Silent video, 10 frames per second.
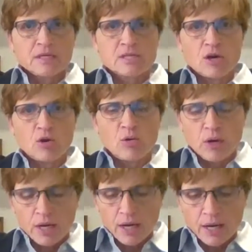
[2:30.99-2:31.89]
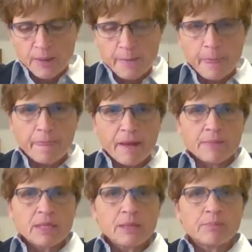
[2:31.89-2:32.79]
So I'm
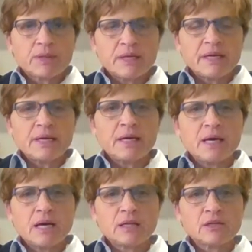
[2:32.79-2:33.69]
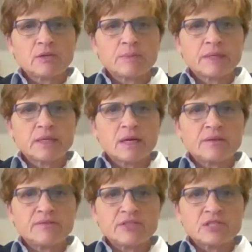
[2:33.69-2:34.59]
going to play a little bit
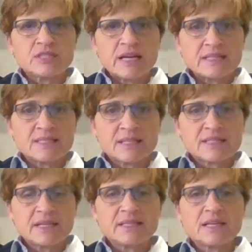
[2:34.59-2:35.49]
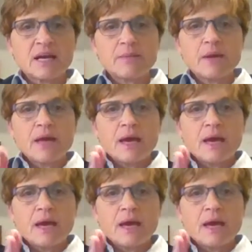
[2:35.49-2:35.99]
of just that 6/8 time,